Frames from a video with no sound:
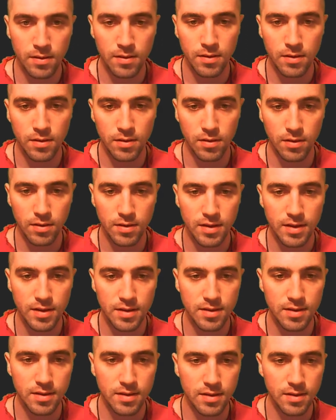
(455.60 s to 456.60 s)
dot
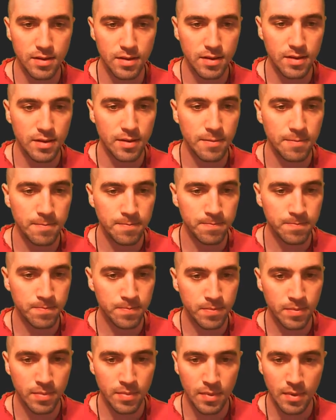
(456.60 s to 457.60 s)
distance
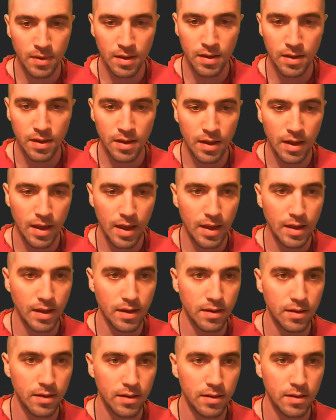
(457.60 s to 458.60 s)

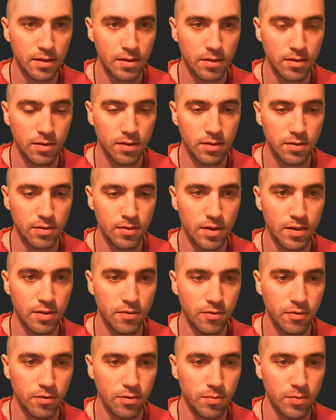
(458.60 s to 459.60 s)
anchor dot
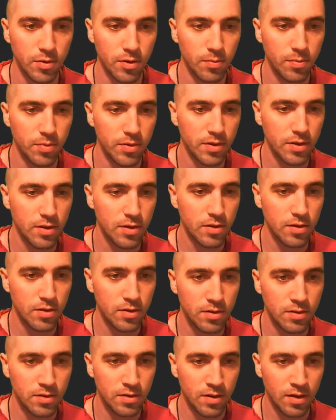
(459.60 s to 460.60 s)
transform dot
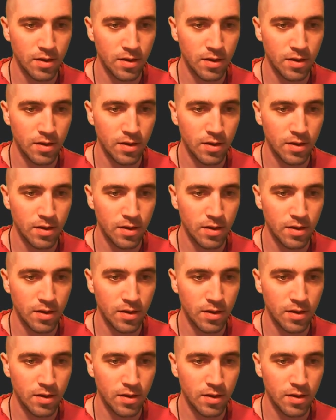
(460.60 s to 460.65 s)
position